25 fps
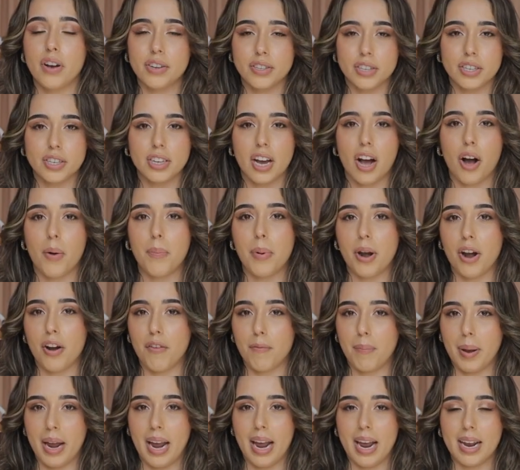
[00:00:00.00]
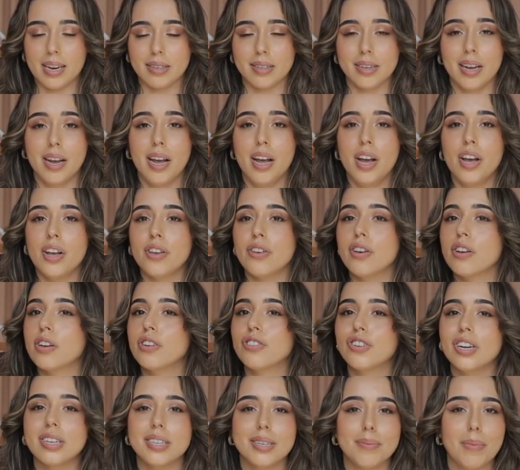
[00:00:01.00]
versatile pair of pants. You
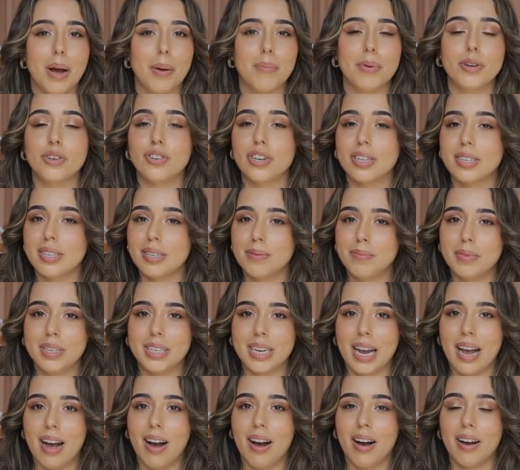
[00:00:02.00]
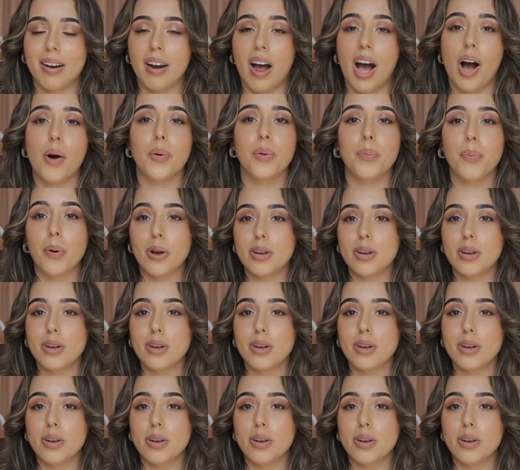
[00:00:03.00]
can dress them up and dress them down. I would